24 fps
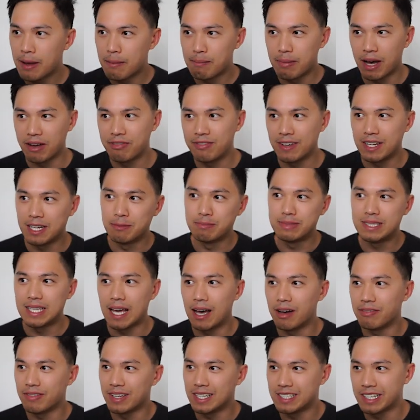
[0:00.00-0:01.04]
Buffett
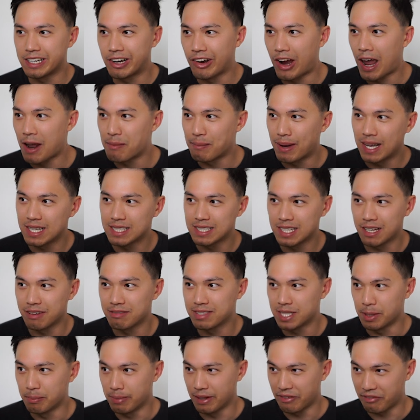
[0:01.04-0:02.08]
himself is a grandmaster of
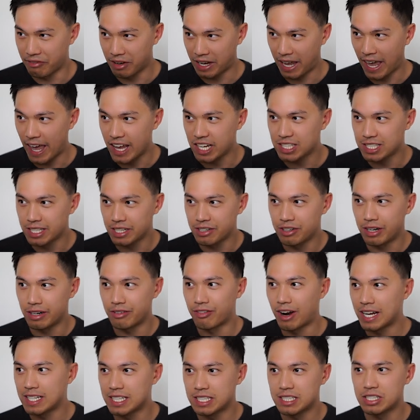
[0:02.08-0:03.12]
simplification.
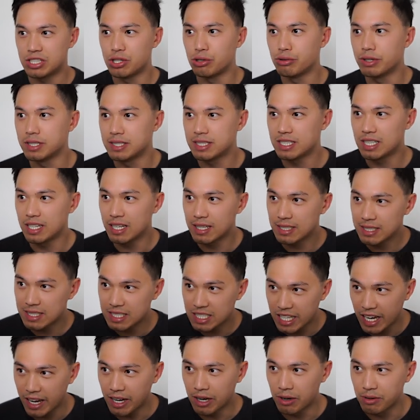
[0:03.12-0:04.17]
Writing to his
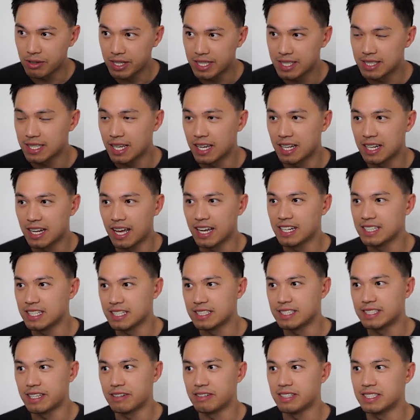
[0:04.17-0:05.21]
shareholders in
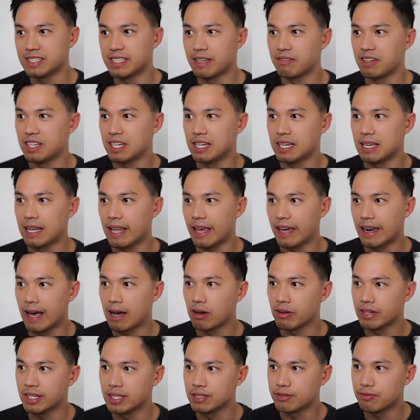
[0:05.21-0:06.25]
1977, he laid
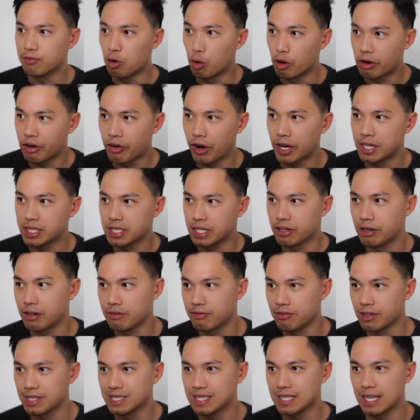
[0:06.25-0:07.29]
out his 4 criteria
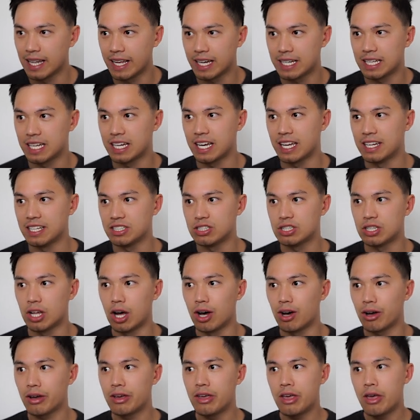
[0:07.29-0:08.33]
for selecting any
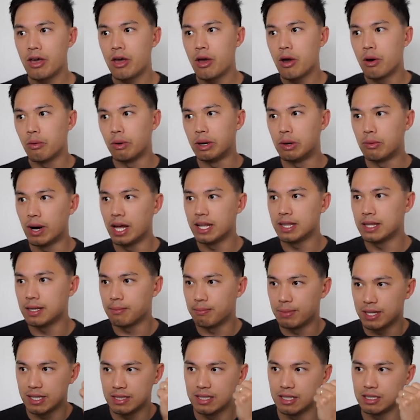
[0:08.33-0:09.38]
stock. We want the
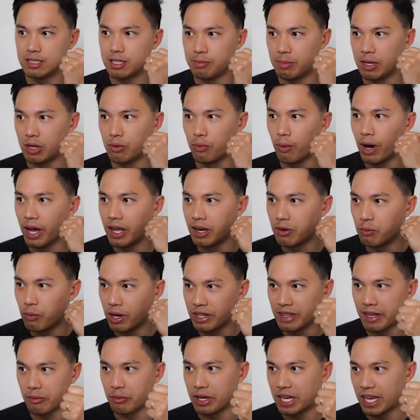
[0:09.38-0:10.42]
business to be
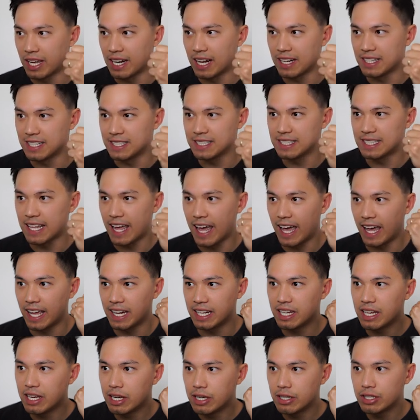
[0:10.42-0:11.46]
one that we can
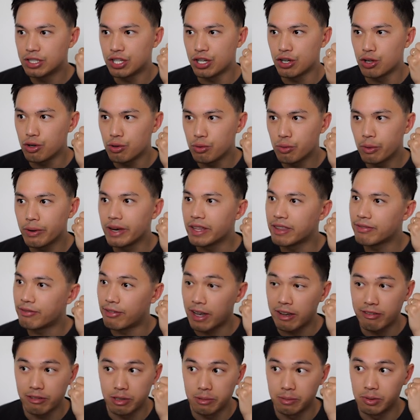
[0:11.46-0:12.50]
understand, 2, with
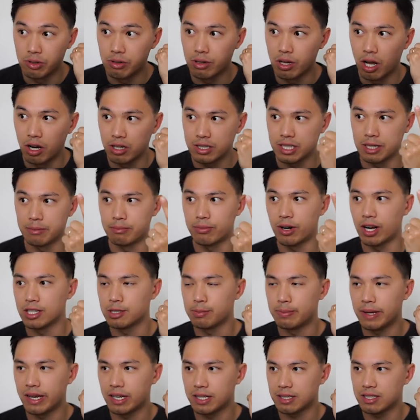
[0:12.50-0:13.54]
favorable long-term
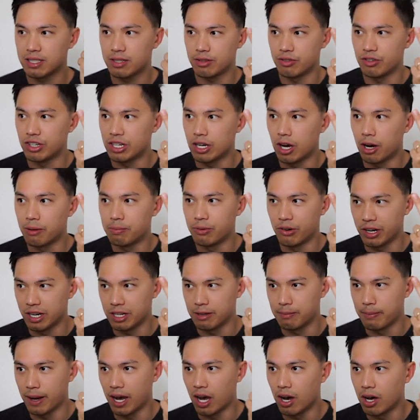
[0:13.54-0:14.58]
prospects, 3,
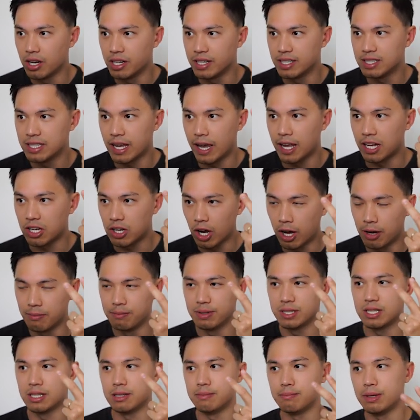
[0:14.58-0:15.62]
operated by honest and
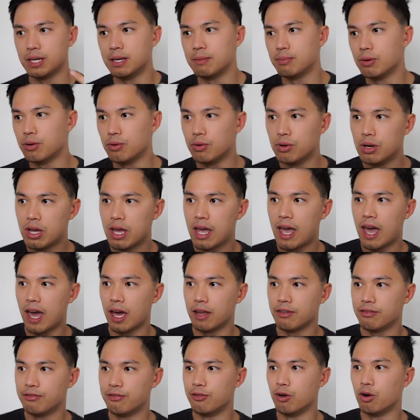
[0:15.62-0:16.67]
competent people,
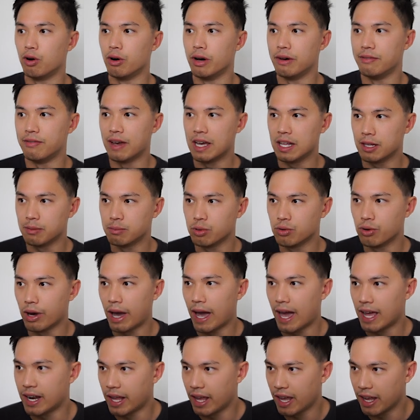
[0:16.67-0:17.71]
and 4, available
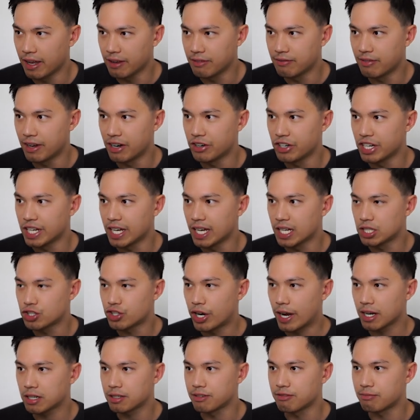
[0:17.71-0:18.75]
at a very
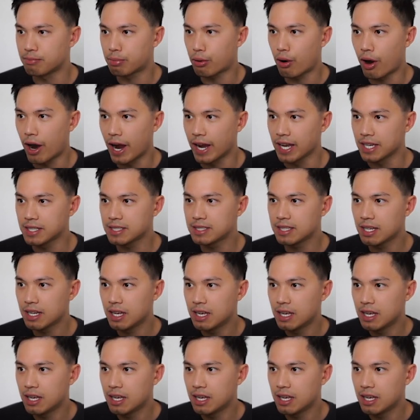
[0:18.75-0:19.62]
attractive price.